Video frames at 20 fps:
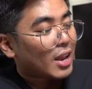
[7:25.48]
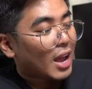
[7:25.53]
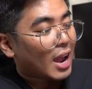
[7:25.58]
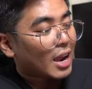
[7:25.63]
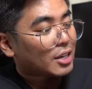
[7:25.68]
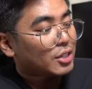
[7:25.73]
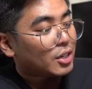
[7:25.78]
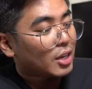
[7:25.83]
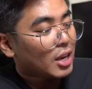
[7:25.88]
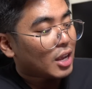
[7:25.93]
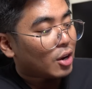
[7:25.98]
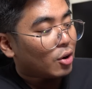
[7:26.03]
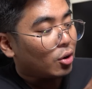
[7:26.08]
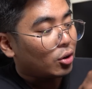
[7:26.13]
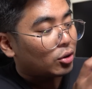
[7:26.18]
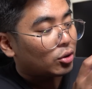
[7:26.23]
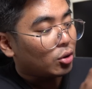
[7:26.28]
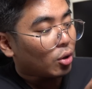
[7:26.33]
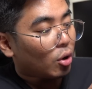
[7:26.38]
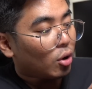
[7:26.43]
actually
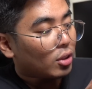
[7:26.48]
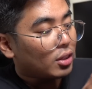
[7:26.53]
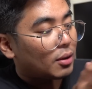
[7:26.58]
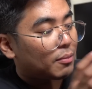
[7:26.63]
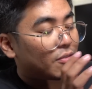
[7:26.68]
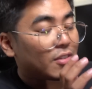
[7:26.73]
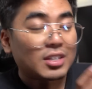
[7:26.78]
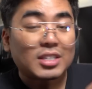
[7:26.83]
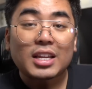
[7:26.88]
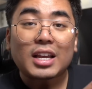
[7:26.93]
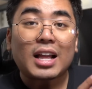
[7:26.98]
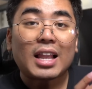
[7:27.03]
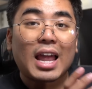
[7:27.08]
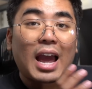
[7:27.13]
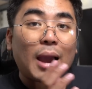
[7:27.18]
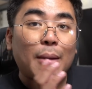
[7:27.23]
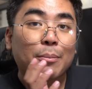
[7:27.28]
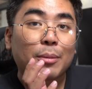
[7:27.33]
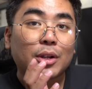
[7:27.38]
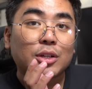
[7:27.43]
control the physical
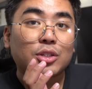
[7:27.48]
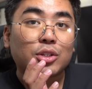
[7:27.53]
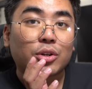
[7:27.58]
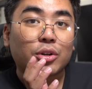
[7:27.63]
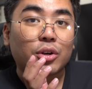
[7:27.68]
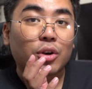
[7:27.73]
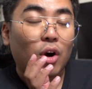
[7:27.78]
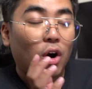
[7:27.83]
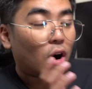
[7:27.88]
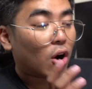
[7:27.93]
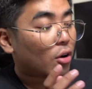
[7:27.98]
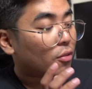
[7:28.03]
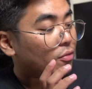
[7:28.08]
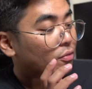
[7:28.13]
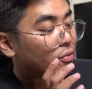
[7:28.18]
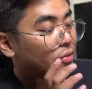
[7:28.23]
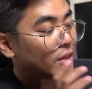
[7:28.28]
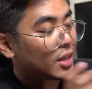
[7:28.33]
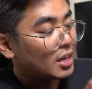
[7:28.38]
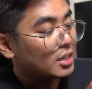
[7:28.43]
aperture of
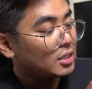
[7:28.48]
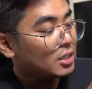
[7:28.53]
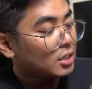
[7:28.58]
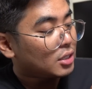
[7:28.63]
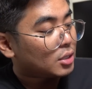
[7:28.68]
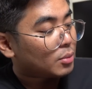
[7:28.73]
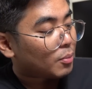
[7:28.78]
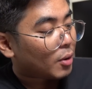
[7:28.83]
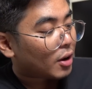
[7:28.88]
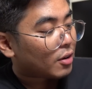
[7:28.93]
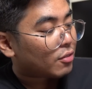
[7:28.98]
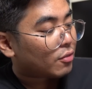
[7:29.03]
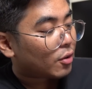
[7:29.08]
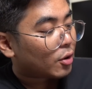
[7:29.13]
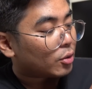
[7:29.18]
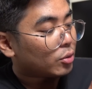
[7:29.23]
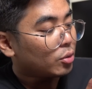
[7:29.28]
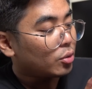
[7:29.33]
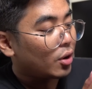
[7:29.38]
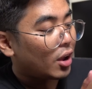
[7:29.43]
this
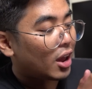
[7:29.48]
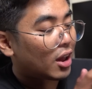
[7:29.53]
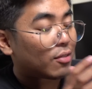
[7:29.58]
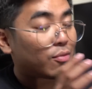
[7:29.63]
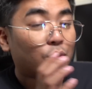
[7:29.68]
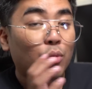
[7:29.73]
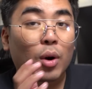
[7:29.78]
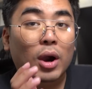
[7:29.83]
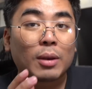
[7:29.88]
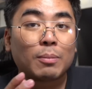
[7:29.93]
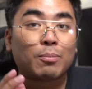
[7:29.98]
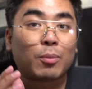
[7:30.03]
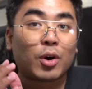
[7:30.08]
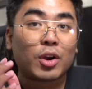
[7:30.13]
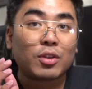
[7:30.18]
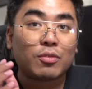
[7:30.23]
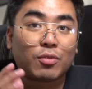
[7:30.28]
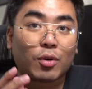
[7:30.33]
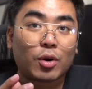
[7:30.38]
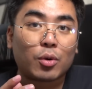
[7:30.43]
smartphone to
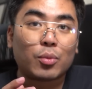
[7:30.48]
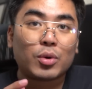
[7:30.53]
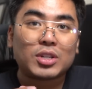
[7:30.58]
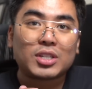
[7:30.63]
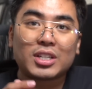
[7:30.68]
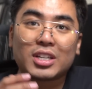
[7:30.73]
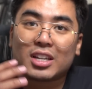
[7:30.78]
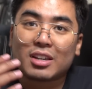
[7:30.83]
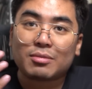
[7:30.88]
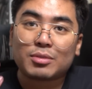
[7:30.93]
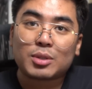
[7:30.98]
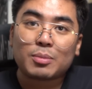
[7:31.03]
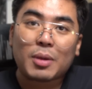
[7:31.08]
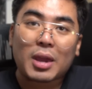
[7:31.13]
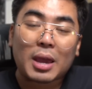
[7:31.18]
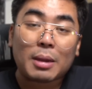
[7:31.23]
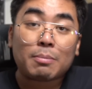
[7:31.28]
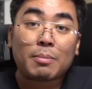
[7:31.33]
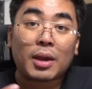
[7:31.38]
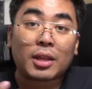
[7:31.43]
f1.4, which gives
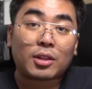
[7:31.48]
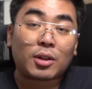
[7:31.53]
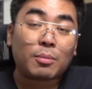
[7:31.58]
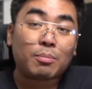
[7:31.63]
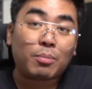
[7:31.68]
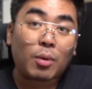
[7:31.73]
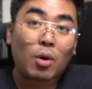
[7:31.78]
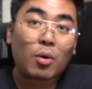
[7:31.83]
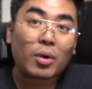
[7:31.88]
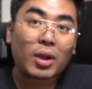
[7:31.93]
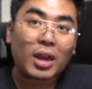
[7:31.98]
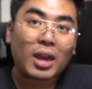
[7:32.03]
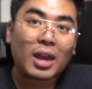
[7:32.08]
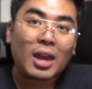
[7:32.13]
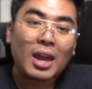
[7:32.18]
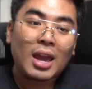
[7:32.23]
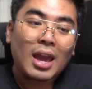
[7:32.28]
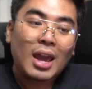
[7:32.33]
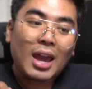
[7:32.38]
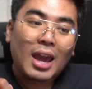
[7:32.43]
me a better bokeh,
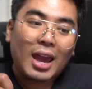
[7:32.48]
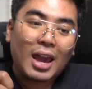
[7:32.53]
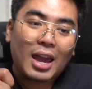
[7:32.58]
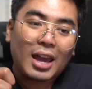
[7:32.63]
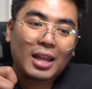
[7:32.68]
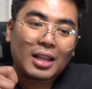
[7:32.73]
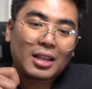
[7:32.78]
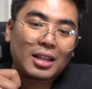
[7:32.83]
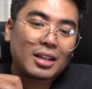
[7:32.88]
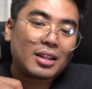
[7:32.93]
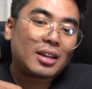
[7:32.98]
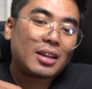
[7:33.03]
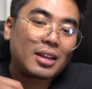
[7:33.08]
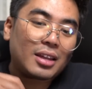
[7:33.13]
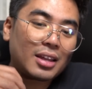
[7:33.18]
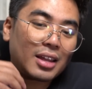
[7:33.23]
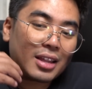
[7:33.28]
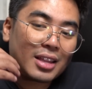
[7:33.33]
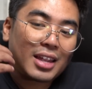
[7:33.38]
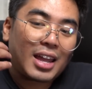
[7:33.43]
and
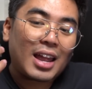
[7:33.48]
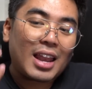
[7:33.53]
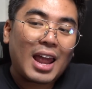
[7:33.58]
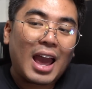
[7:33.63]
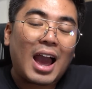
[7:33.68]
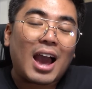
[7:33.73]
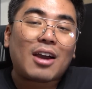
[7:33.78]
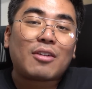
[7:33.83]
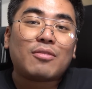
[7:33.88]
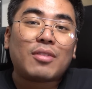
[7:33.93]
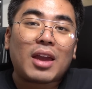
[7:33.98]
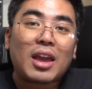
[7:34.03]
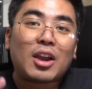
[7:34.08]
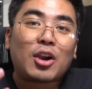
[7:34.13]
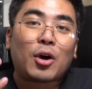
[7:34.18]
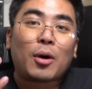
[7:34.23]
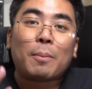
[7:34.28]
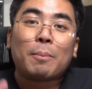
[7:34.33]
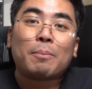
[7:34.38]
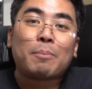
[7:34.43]
it can have a
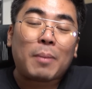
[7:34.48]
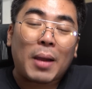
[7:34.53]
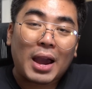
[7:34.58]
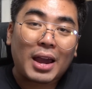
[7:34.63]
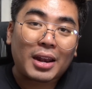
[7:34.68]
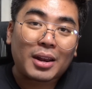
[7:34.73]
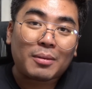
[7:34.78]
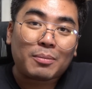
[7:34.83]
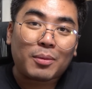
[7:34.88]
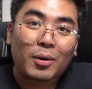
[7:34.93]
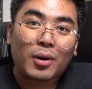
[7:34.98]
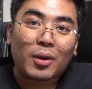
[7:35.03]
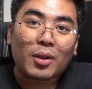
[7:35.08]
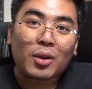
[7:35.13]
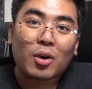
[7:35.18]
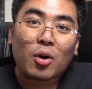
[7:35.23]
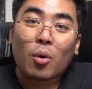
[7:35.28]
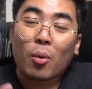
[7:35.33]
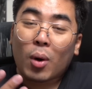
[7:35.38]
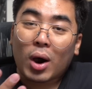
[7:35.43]
comparable
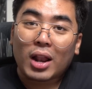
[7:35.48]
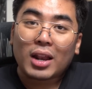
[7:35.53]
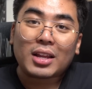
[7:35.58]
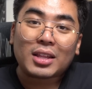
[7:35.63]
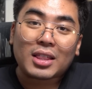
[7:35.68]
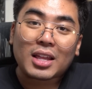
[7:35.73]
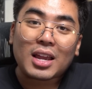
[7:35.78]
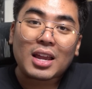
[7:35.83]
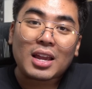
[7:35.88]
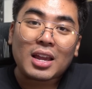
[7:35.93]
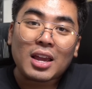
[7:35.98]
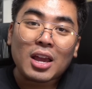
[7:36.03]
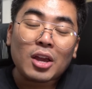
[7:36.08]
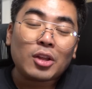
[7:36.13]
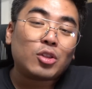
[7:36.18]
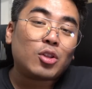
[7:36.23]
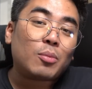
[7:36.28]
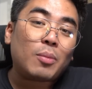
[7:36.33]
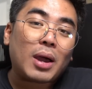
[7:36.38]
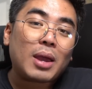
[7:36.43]
quality
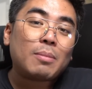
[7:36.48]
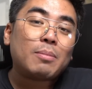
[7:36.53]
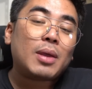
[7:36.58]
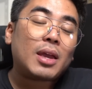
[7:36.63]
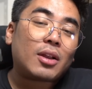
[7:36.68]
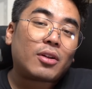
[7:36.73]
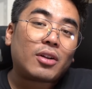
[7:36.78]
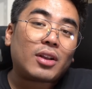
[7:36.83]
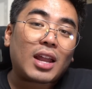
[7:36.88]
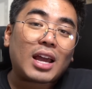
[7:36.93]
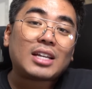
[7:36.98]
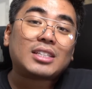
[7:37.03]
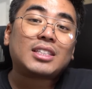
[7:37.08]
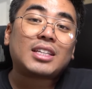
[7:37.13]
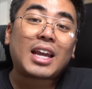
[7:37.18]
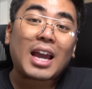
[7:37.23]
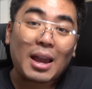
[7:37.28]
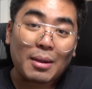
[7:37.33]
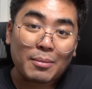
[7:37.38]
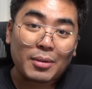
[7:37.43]
to my
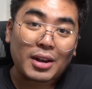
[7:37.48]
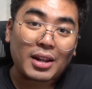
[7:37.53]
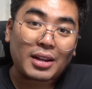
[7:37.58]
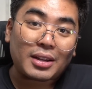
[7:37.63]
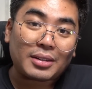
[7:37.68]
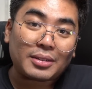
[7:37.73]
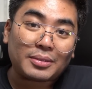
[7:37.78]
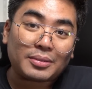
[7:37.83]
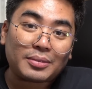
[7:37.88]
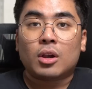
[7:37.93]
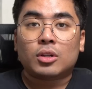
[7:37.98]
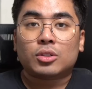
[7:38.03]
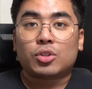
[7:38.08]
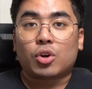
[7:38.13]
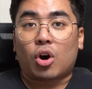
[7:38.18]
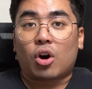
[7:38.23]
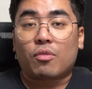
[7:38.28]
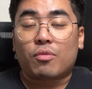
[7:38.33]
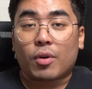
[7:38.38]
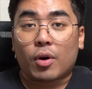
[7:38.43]
mirrorless camera.
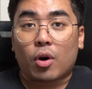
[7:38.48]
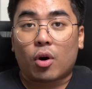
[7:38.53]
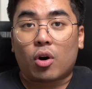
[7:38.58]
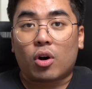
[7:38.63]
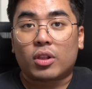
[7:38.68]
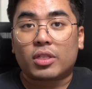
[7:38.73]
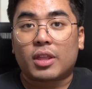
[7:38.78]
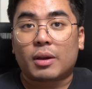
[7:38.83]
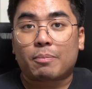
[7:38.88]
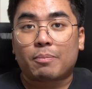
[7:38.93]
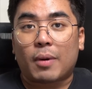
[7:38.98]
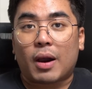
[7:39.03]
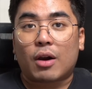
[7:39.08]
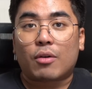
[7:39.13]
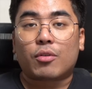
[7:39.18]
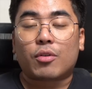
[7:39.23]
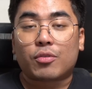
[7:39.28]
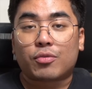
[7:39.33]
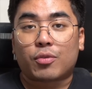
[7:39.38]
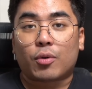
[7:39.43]
So overall, the
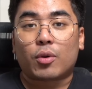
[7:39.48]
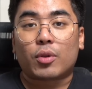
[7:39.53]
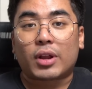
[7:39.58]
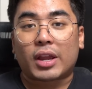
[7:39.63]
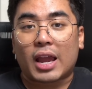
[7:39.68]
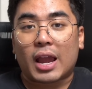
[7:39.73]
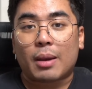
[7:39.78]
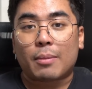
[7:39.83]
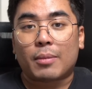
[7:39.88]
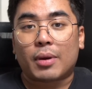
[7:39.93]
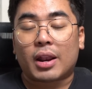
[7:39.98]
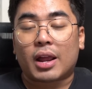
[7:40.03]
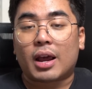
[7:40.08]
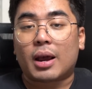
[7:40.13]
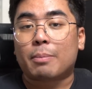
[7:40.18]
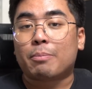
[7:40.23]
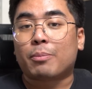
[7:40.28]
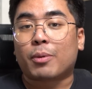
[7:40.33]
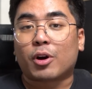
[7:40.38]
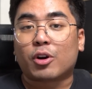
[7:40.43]
powerful
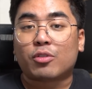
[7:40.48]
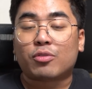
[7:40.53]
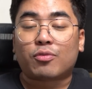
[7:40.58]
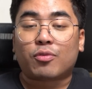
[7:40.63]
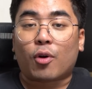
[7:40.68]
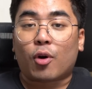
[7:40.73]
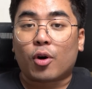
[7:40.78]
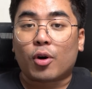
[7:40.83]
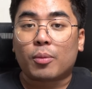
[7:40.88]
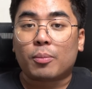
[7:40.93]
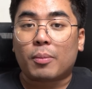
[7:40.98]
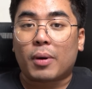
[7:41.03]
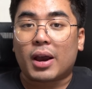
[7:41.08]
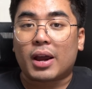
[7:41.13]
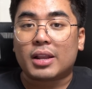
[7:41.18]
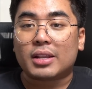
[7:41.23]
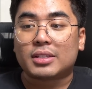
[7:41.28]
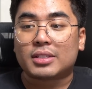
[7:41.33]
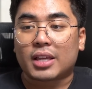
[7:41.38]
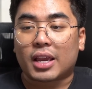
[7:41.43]
camera,
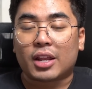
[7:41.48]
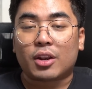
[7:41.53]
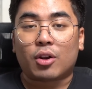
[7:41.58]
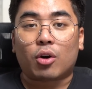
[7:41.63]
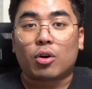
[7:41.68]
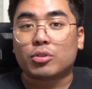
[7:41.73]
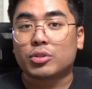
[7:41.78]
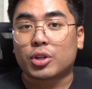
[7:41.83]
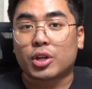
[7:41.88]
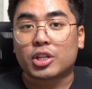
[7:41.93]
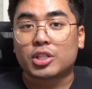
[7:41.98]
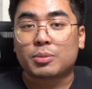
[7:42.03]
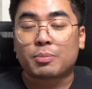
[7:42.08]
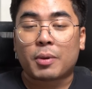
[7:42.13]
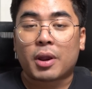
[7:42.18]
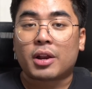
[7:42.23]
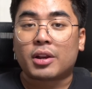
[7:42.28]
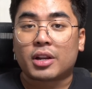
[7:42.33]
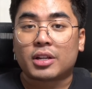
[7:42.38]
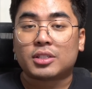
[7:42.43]
performance, and also
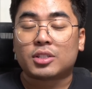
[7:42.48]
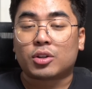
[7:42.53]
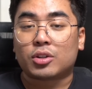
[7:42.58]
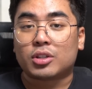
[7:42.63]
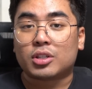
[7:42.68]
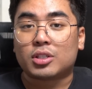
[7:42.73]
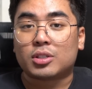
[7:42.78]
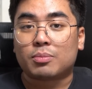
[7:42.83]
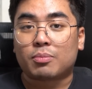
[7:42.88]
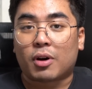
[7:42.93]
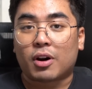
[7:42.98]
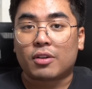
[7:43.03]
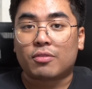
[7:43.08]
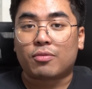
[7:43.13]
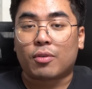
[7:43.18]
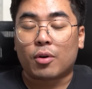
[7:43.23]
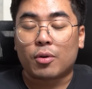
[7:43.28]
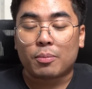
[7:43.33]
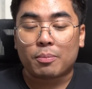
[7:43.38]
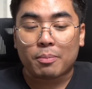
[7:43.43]
experience on the
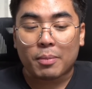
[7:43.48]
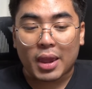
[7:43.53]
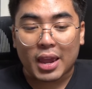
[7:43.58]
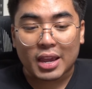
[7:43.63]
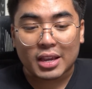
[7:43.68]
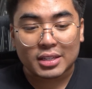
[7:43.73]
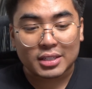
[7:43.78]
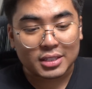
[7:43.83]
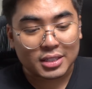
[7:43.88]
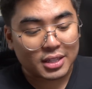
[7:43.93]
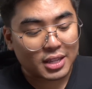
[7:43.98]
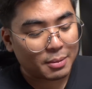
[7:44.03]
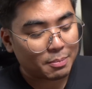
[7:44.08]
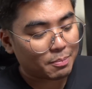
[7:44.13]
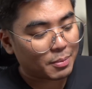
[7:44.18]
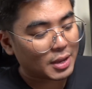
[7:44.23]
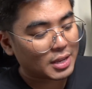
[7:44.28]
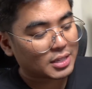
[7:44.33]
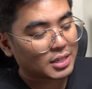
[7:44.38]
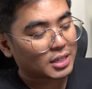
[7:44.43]
smartphone makes the
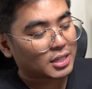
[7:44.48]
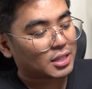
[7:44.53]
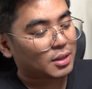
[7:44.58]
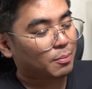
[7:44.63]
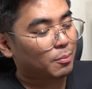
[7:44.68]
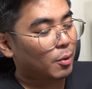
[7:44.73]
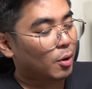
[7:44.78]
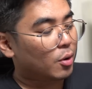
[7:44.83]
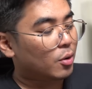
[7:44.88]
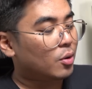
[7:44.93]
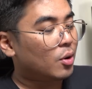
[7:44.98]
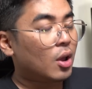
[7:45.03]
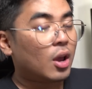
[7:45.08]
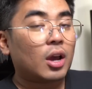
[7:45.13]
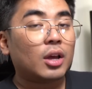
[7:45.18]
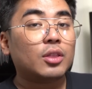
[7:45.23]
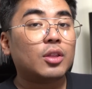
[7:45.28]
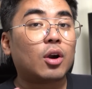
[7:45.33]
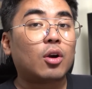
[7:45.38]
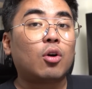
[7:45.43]
P60 Pro
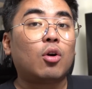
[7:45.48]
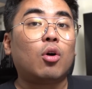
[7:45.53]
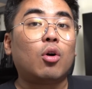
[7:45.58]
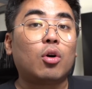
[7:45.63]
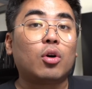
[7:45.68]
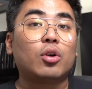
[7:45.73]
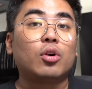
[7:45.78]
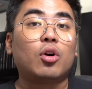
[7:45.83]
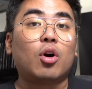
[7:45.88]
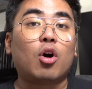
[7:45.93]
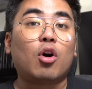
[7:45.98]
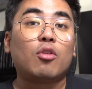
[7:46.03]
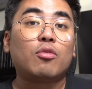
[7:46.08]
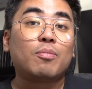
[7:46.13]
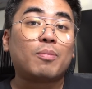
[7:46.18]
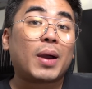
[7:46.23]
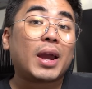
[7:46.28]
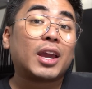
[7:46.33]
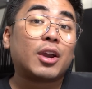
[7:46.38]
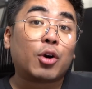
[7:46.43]
the core of
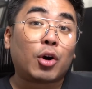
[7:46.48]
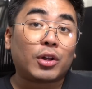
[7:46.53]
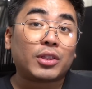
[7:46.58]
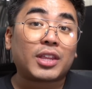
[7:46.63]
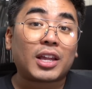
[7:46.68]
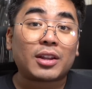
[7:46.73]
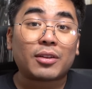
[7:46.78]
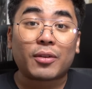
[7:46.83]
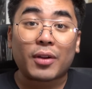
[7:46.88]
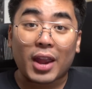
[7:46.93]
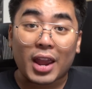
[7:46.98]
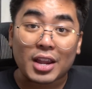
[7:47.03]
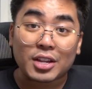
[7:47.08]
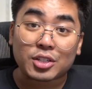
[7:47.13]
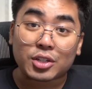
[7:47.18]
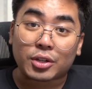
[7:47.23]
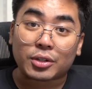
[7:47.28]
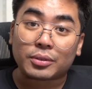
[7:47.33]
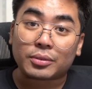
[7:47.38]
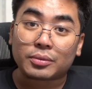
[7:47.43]
my content
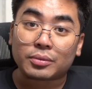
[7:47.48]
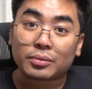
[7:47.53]
creation.